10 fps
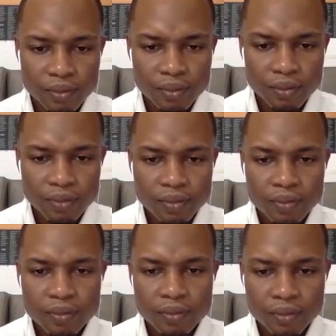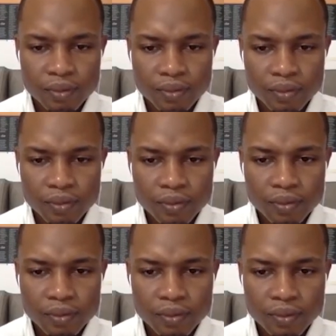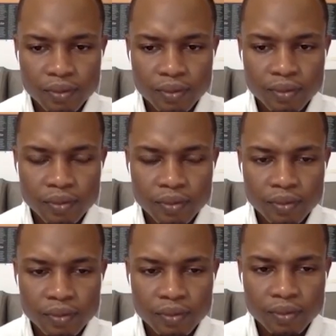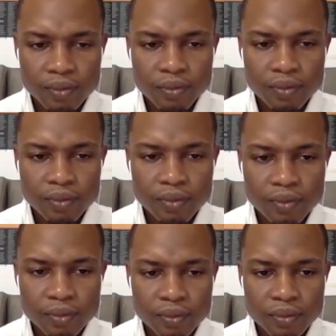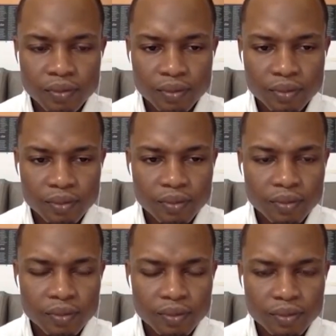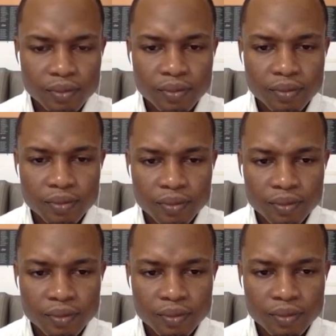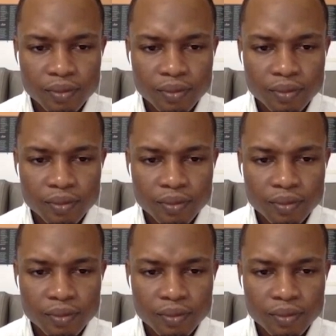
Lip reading: [no speech]